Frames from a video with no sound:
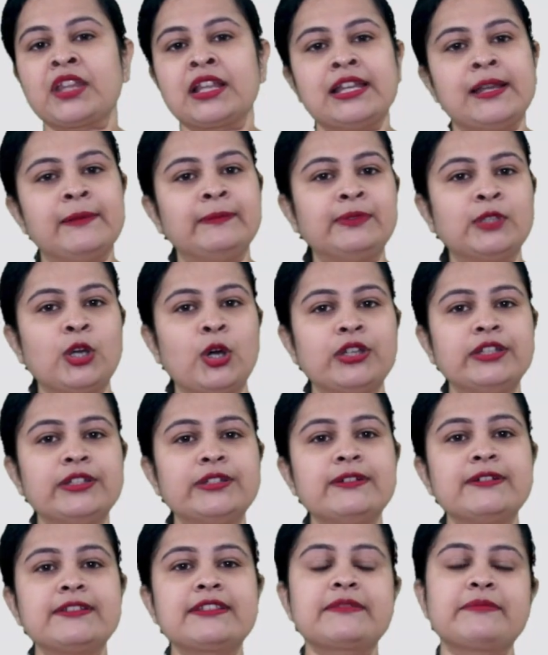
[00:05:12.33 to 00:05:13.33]

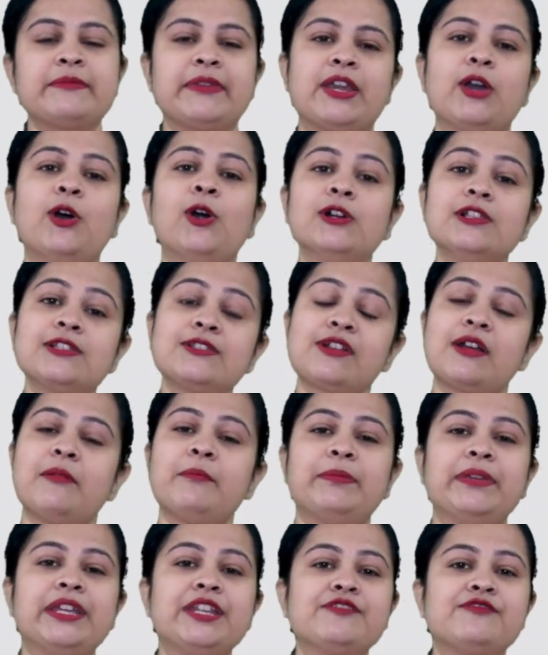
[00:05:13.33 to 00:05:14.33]
Employers may also
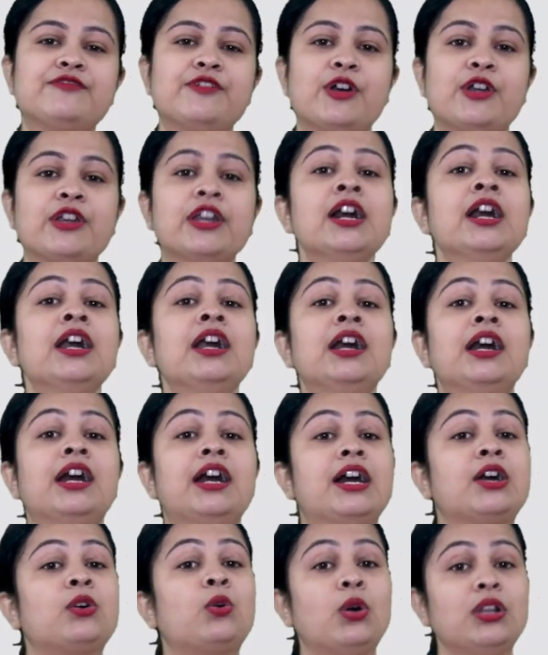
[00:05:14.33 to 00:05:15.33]
compete for
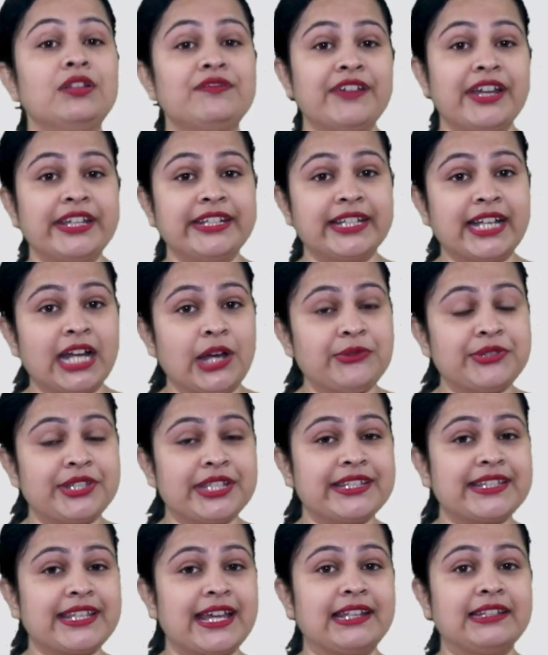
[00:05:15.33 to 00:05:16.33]
uh, qualified
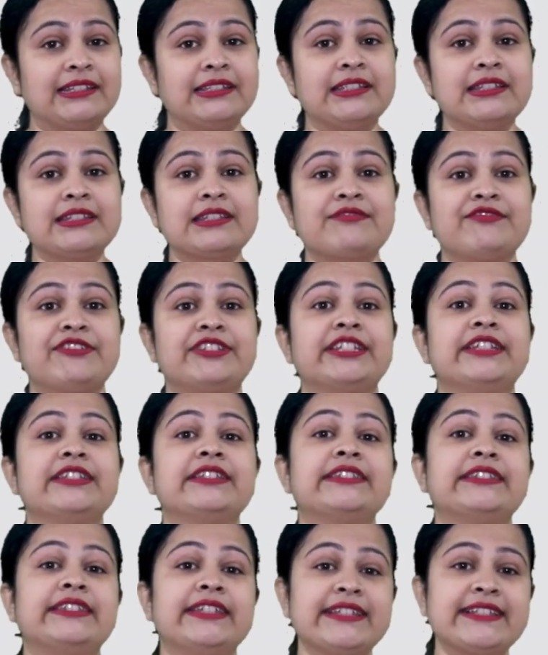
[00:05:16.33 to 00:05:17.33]
accounting talent
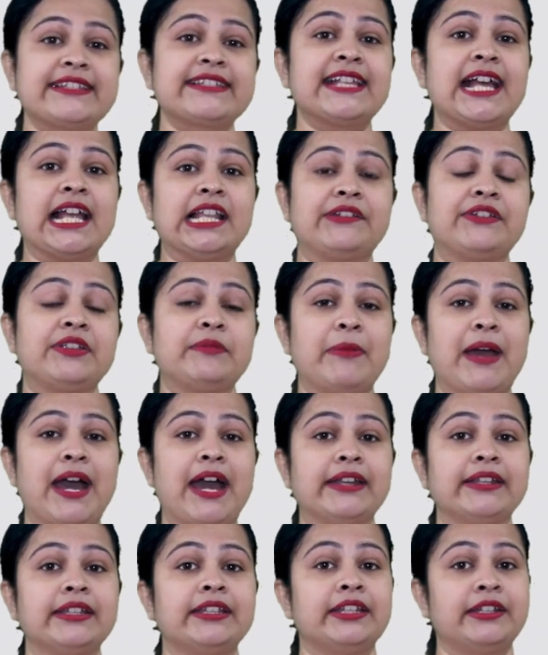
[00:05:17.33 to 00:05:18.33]
within this salary
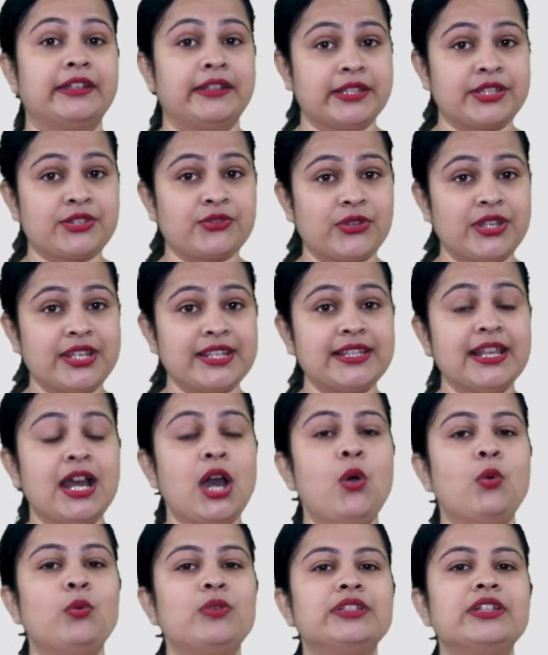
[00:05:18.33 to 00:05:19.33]
band and industries
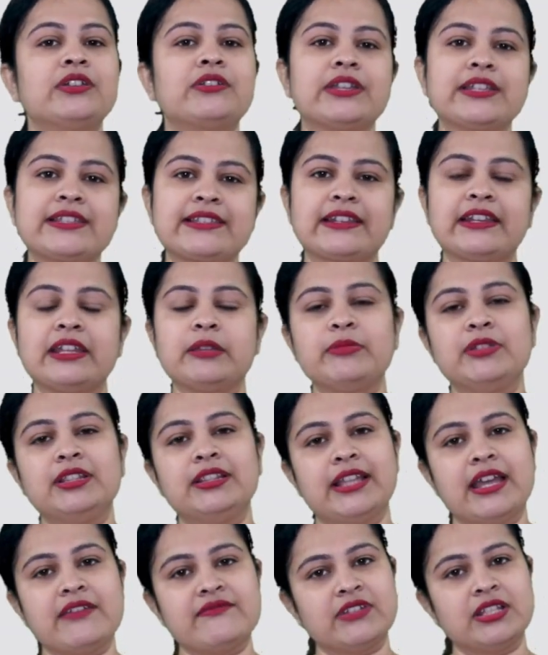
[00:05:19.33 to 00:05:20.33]
with a reasonable
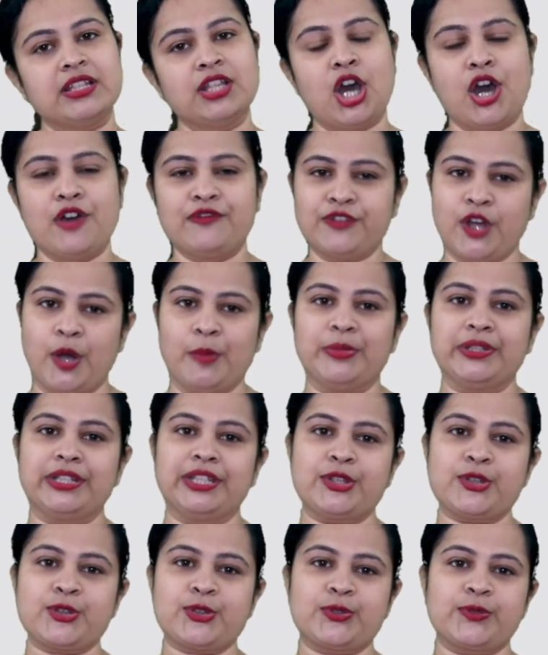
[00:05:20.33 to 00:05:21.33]
level of
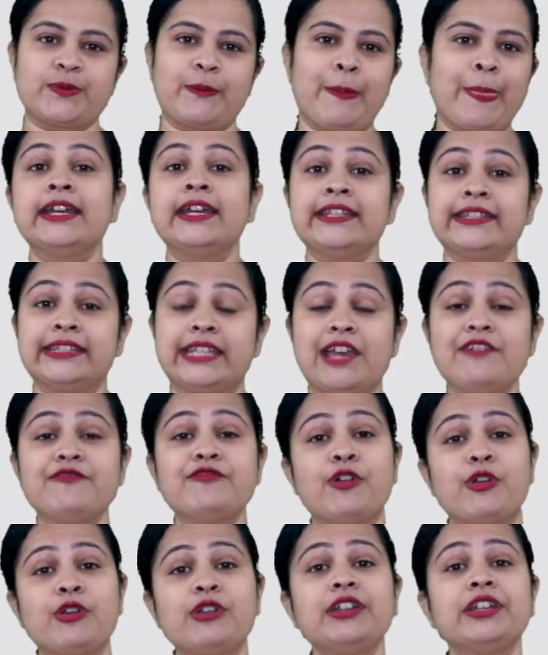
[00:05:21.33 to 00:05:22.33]
competition.
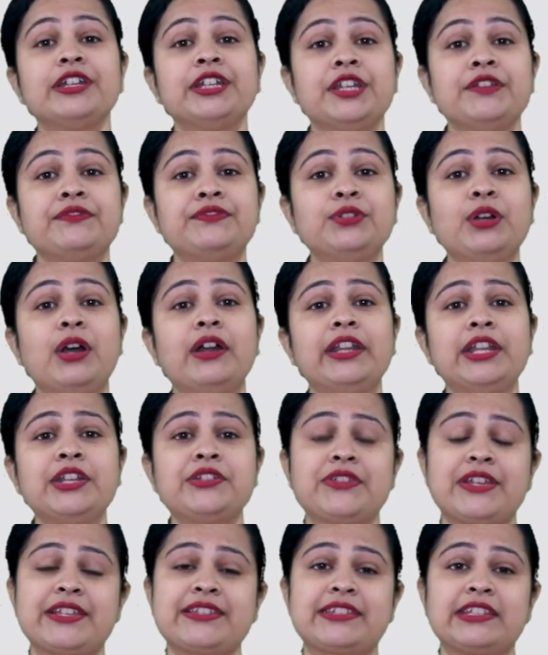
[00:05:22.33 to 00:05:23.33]
Therefore, if you are
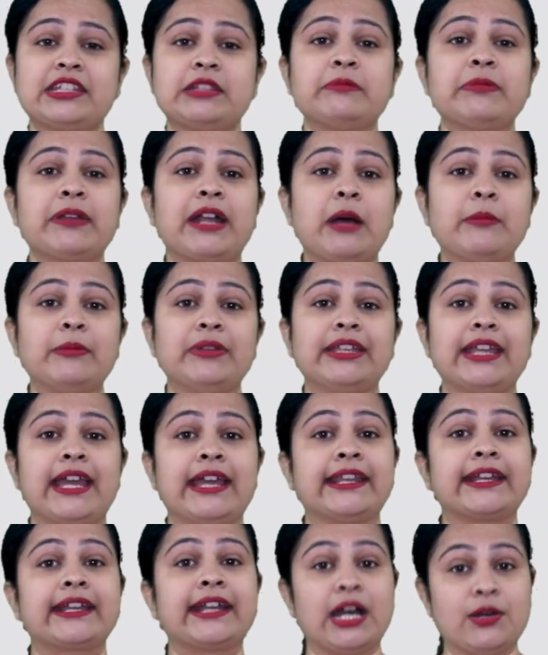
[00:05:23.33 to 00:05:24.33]
interested in becoming
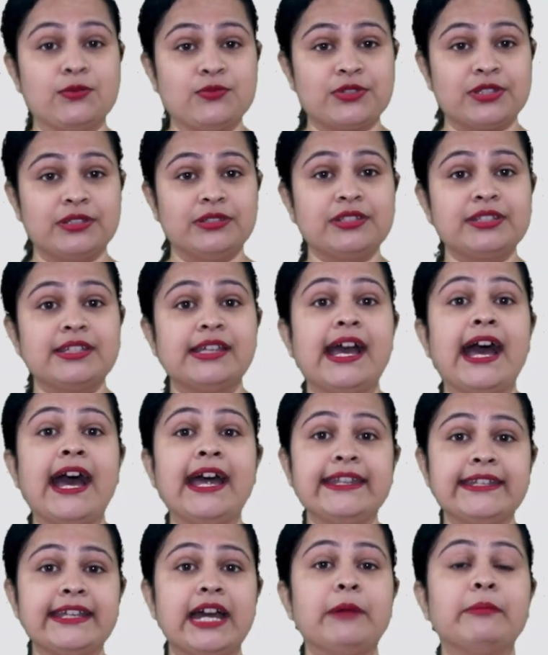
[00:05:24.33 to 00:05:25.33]
an accountant
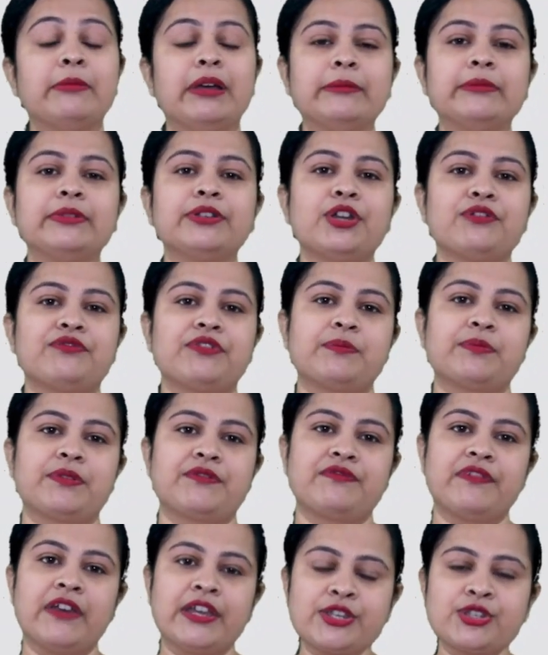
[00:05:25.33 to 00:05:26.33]
and a member of a
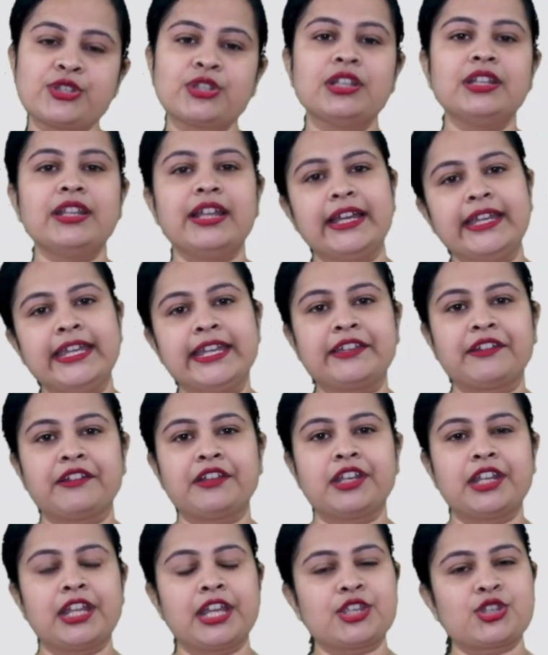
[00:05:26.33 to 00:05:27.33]
professional
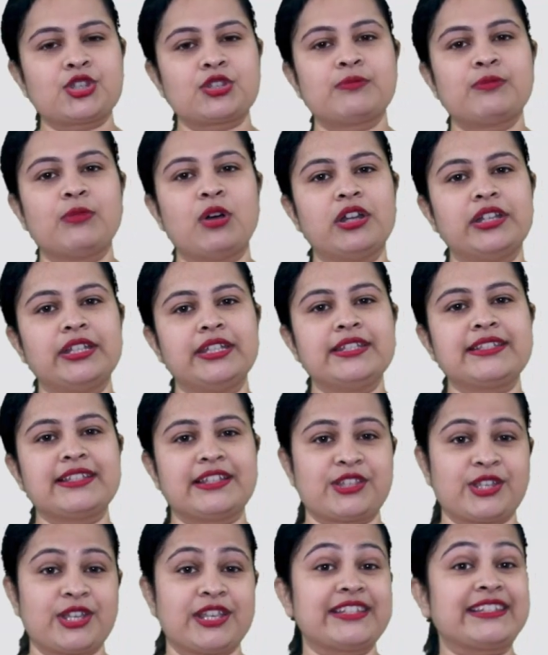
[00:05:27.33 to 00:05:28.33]
accreditation body
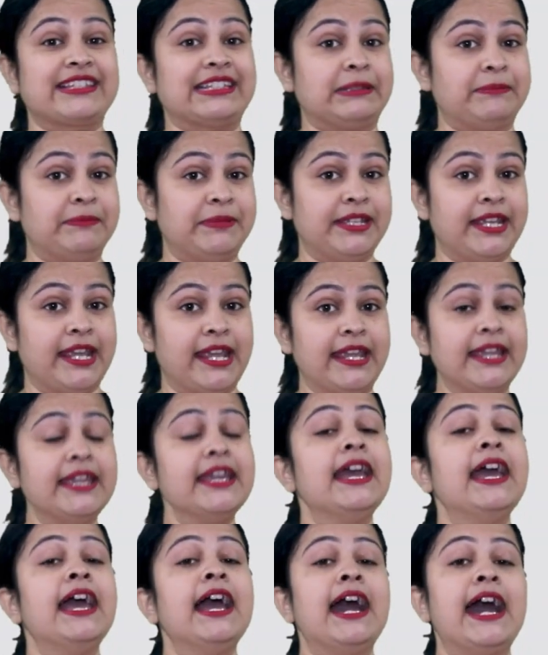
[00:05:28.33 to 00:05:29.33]
such as CPA,
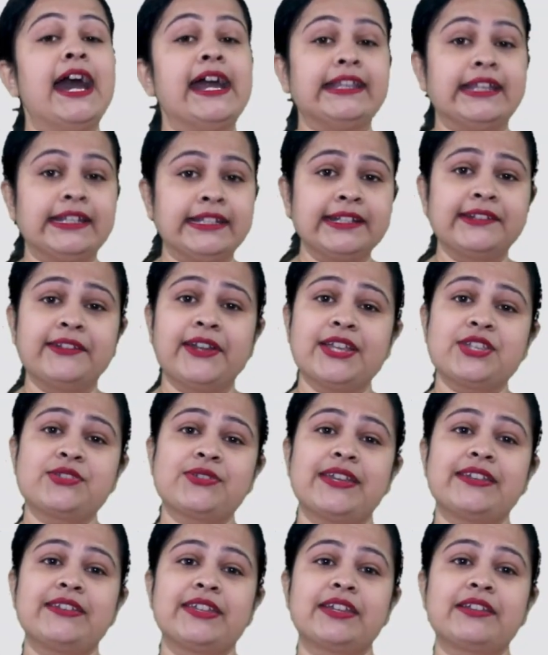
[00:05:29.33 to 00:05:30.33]
an
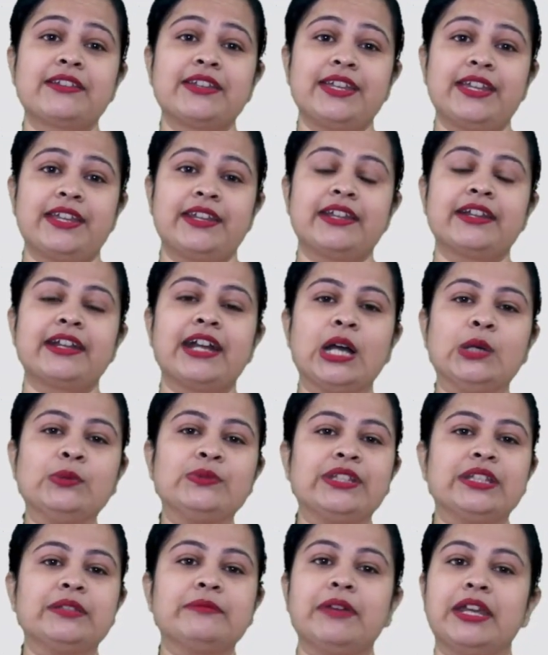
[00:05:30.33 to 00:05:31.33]
undergraduate degree in
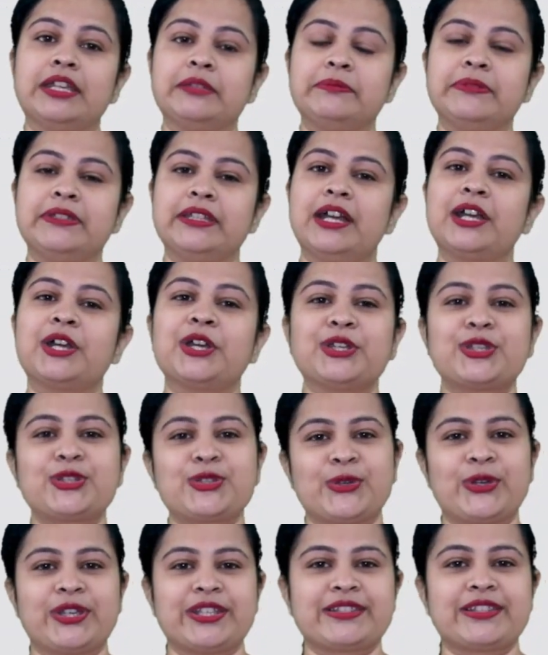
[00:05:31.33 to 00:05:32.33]
accounting might be a good
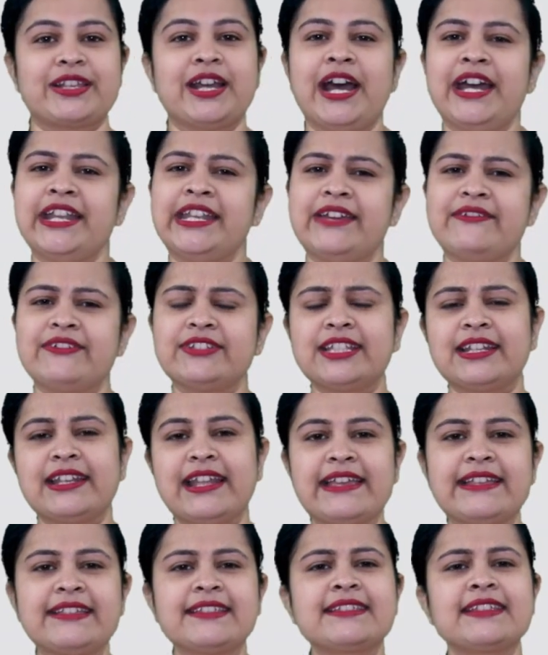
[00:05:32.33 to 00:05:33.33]
choice.
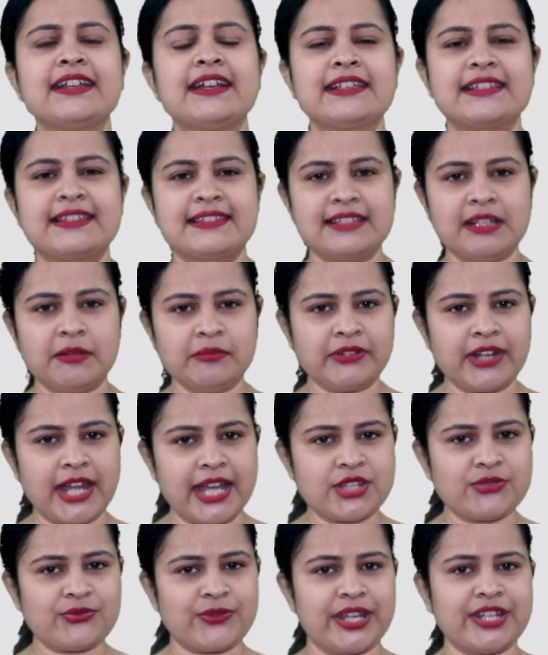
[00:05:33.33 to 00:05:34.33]
Nevertheless, some
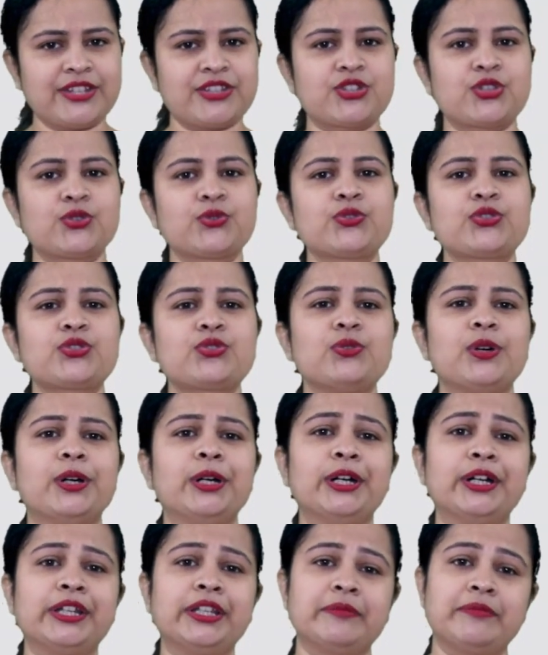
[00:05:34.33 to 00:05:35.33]
graduates choose to
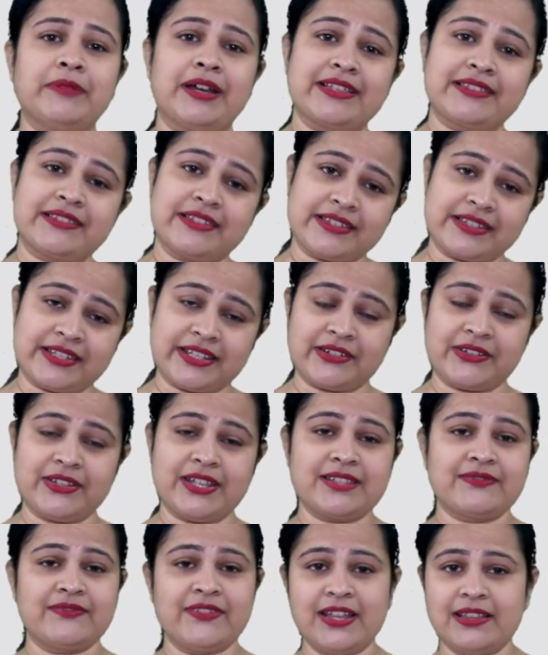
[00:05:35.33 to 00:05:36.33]
earn a master's degree
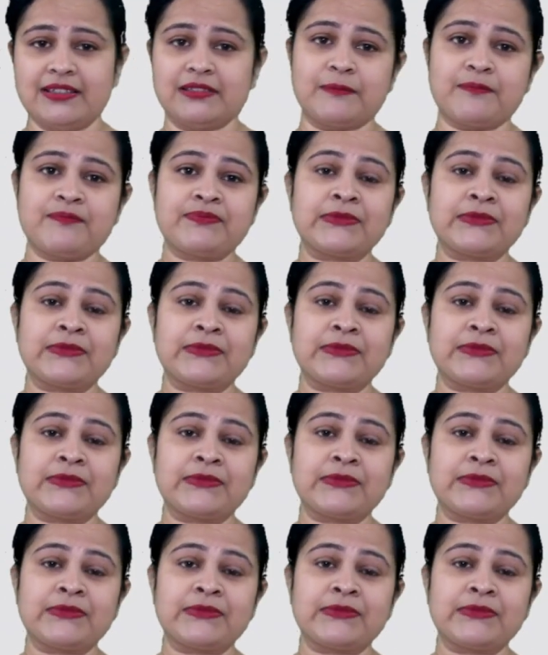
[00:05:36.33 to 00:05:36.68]
as well.